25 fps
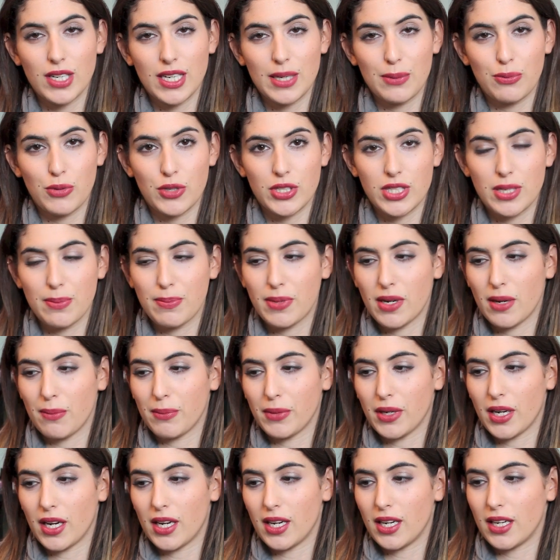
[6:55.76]
Really pretty
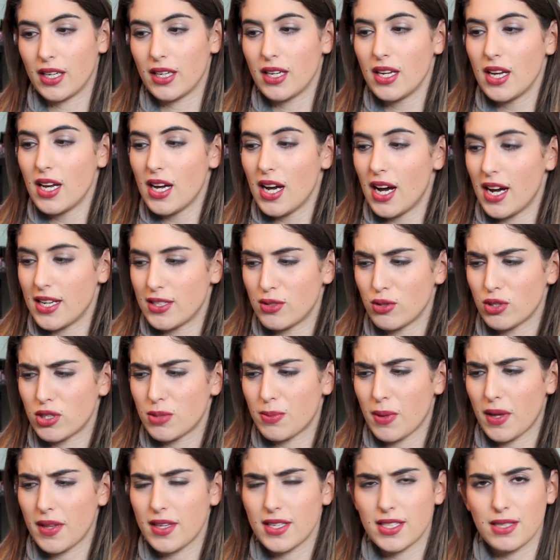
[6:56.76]
plum colour. I
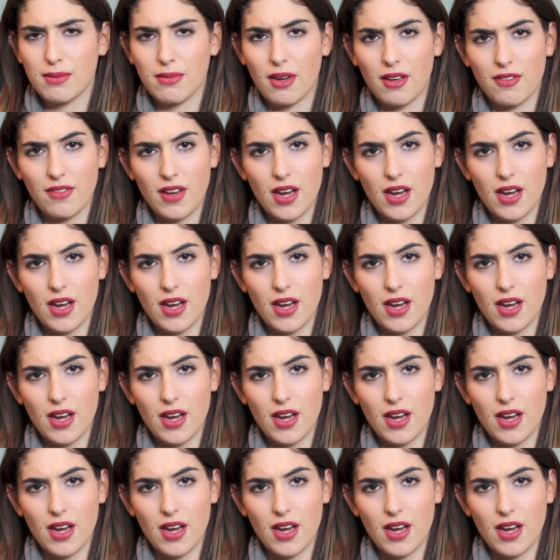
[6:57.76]
talked about this in my